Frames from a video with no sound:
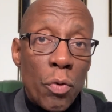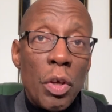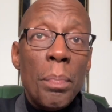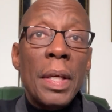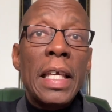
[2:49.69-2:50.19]

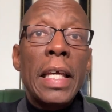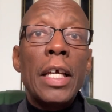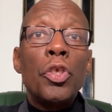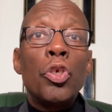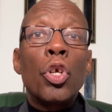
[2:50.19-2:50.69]
we
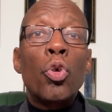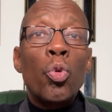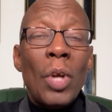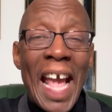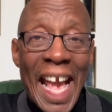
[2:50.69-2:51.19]
begin to
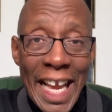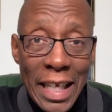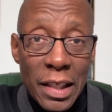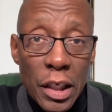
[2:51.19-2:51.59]
create